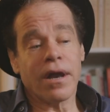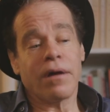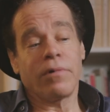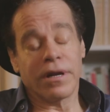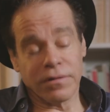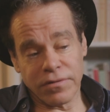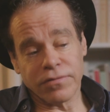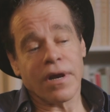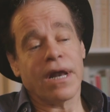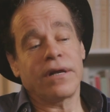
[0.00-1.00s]
I went
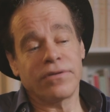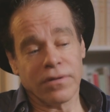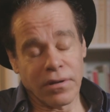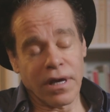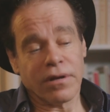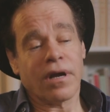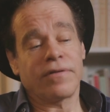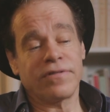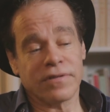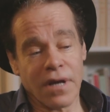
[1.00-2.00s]
straight into like kind
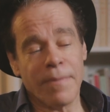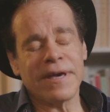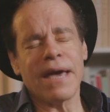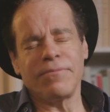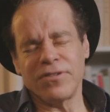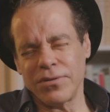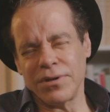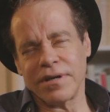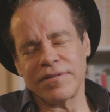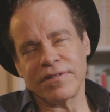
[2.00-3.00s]
of, I became
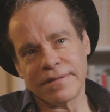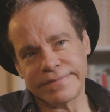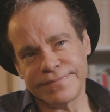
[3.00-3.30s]
studious.